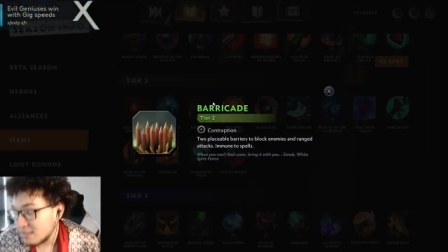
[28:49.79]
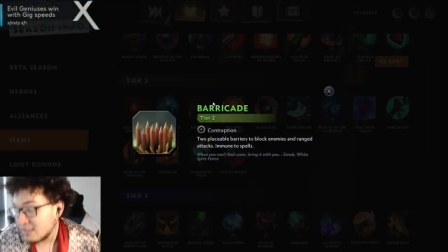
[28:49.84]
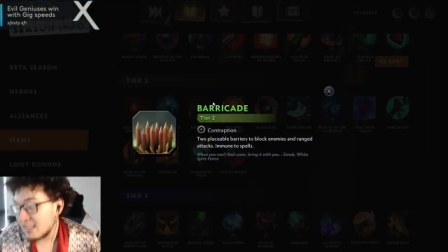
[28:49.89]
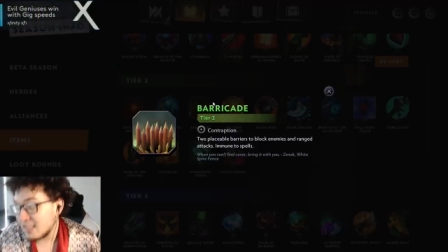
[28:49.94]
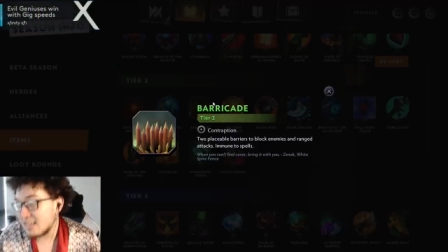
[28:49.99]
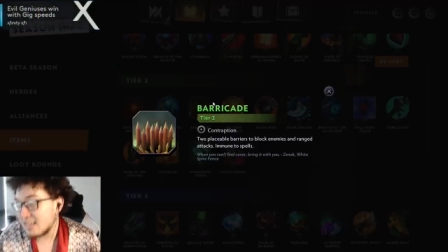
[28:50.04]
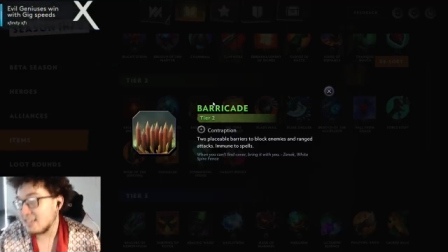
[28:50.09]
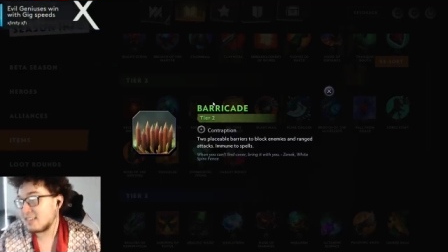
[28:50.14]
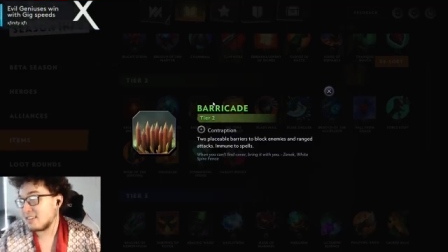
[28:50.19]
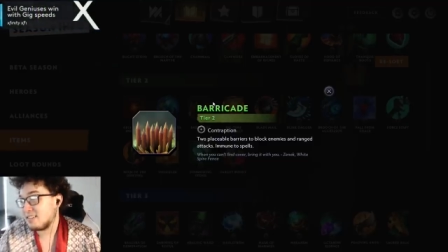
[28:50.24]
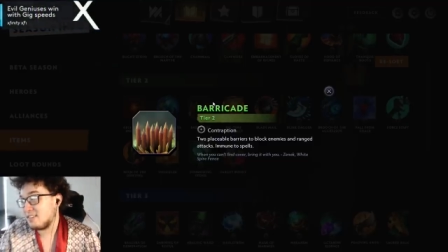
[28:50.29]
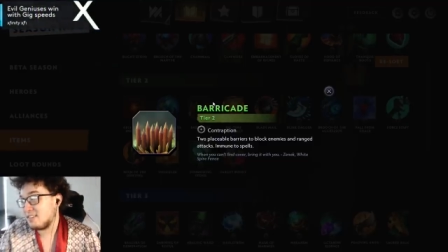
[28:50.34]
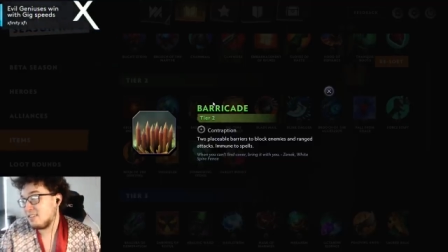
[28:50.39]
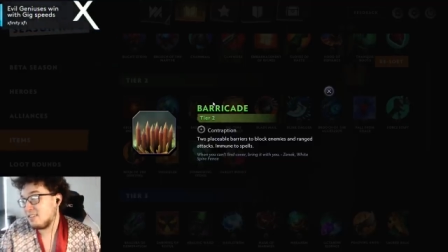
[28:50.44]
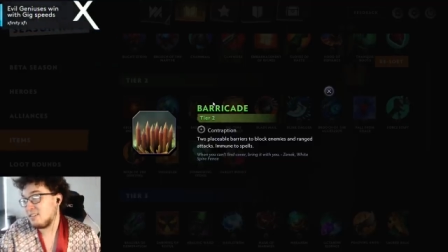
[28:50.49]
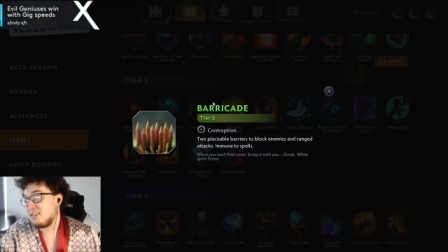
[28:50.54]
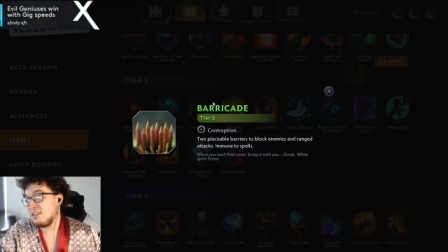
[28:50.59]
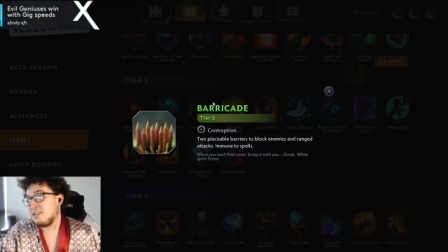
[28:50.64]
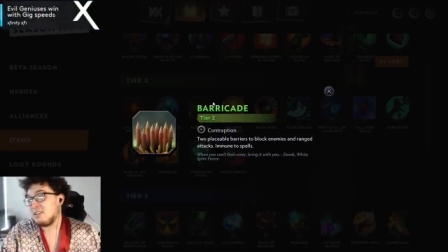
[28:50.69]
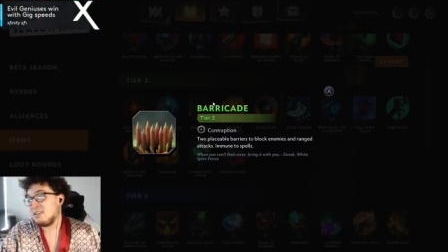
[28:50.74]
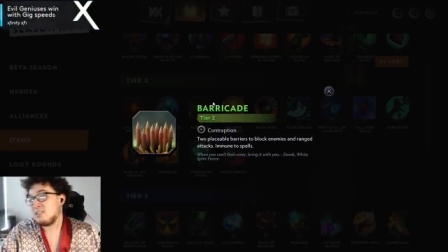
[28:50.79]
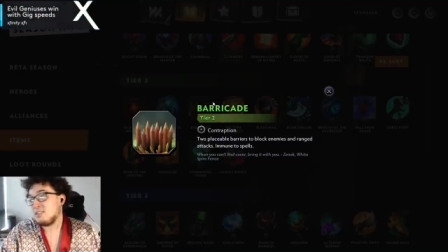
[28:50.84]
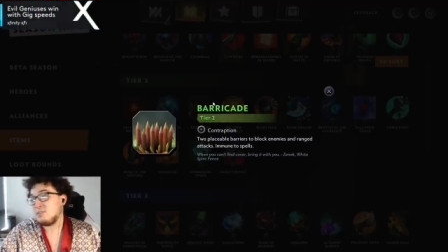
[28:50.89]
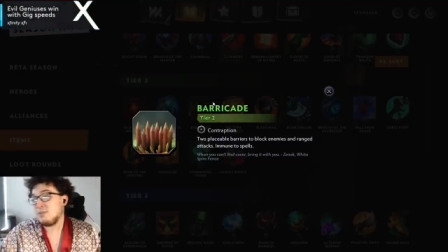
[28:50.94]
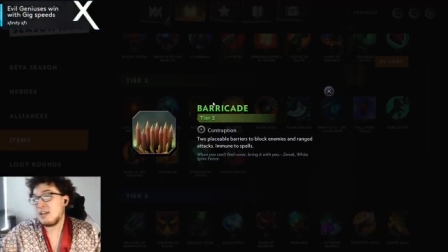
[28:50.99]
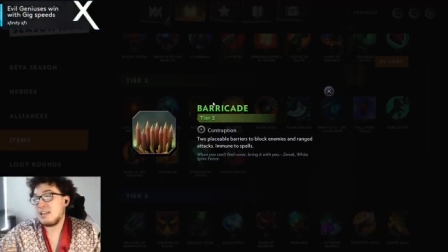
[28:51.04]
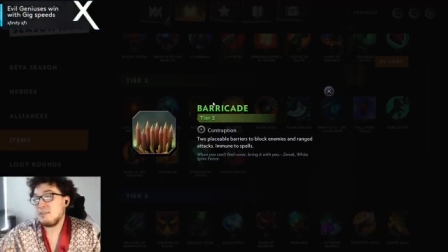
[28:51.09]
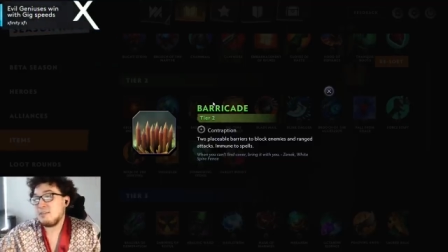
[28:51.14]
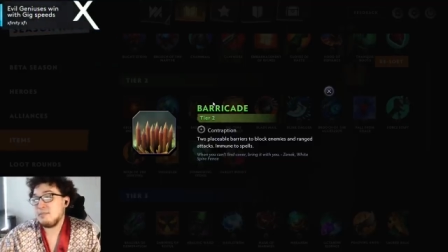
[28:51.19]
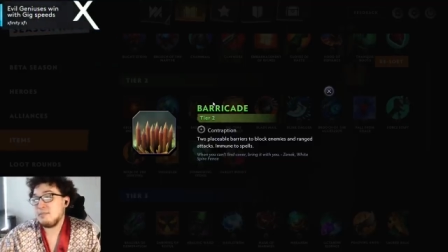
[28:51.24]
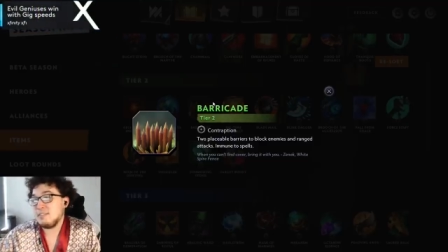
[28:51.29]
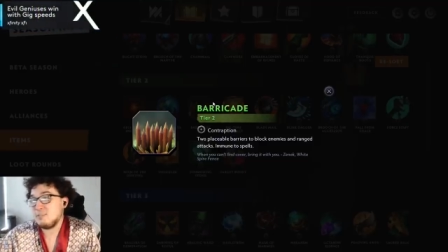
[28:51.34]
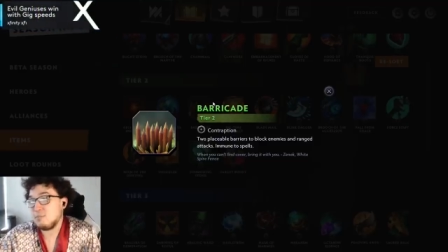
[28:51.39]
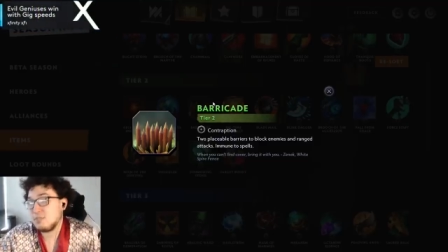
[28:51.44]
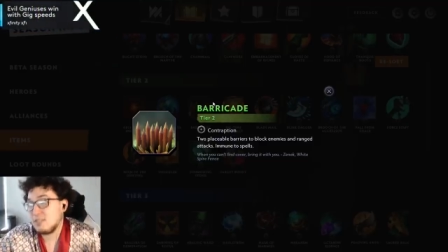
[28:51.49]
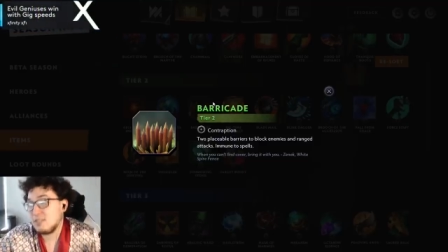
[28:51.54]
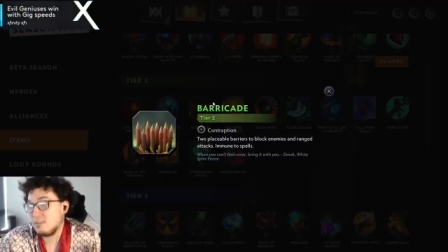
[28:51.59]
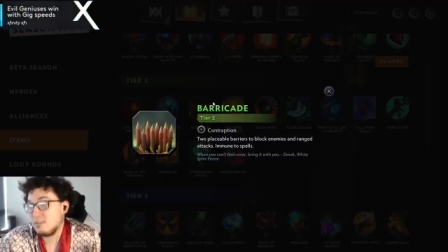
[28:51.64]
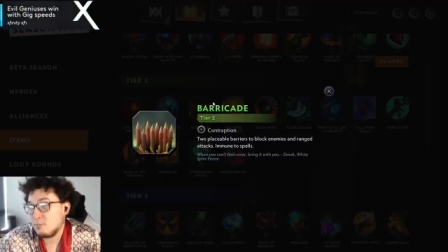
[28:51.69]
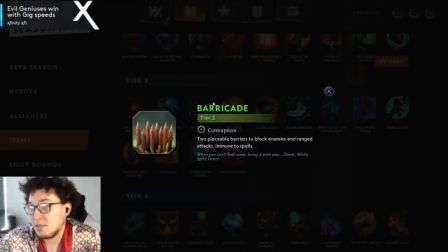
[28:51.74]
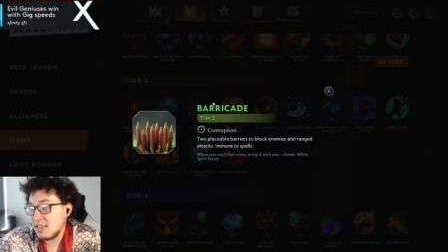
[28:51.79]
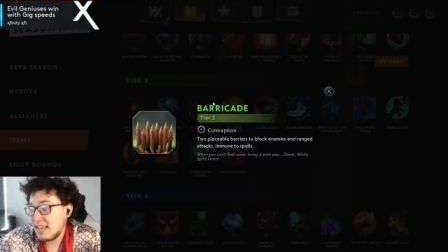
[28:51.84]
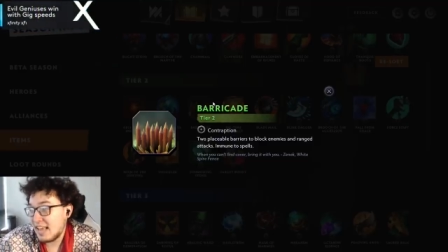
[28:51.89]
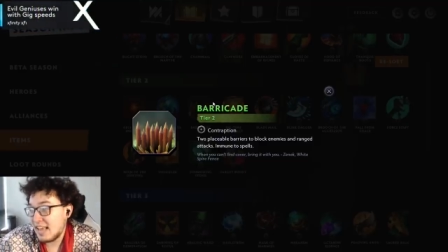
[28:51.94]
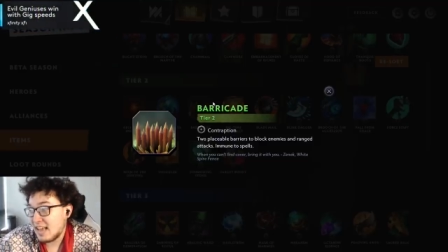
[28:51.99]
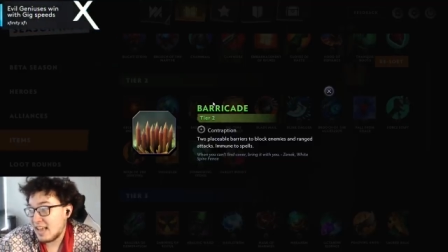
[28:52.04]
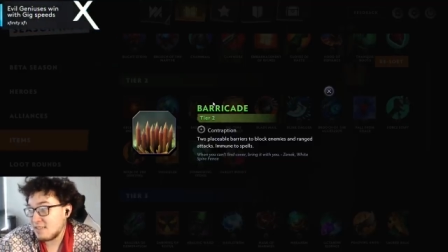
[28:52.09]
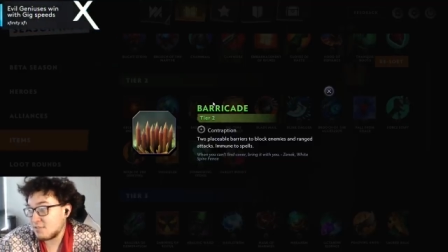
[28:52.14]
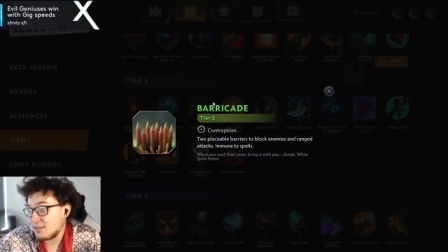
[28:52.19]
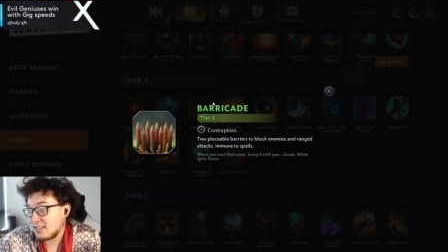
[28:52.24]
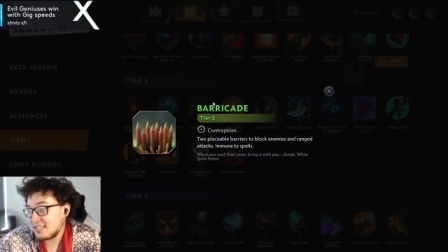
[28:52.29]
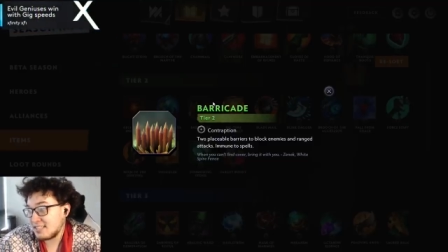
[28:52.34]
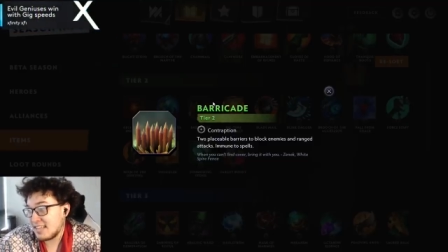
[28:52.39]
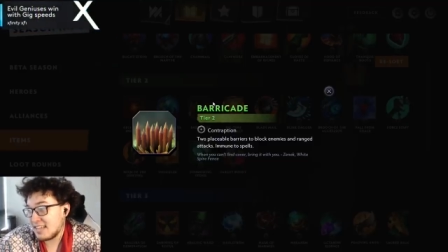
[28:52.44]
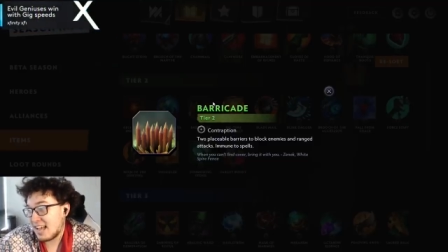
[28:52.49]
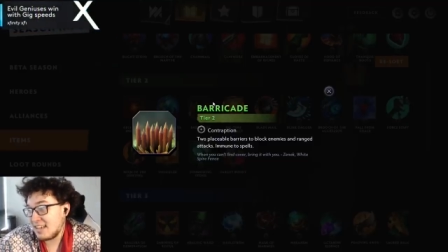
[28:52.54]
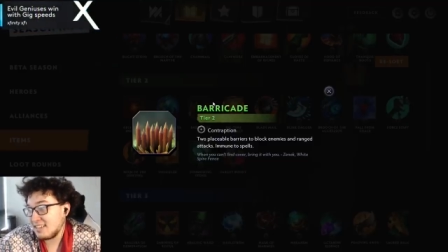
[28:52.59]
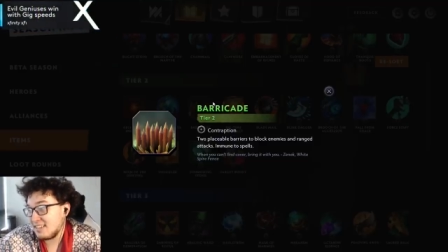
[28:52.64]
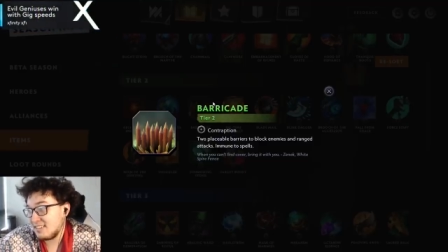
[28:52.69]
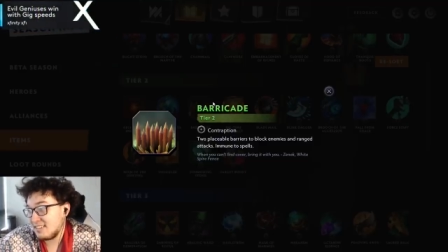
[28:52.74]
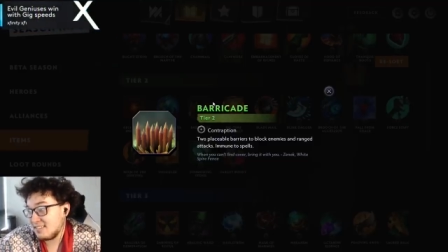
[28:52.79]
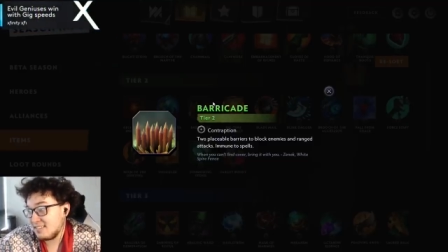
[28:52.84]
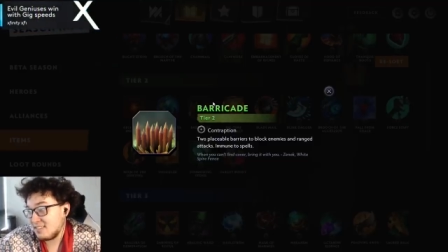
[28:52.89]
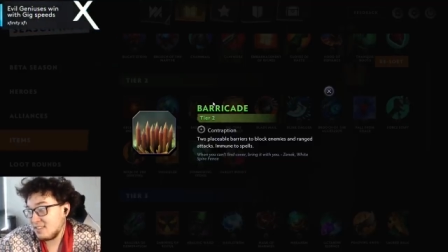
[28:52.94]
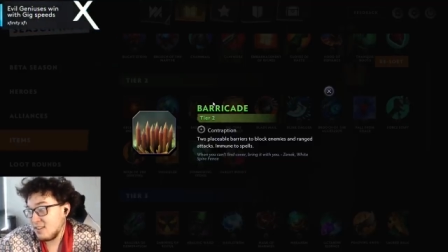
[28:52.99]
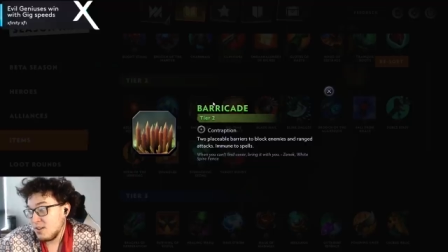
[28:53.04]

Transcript: Like, do enemies will they ever attack it,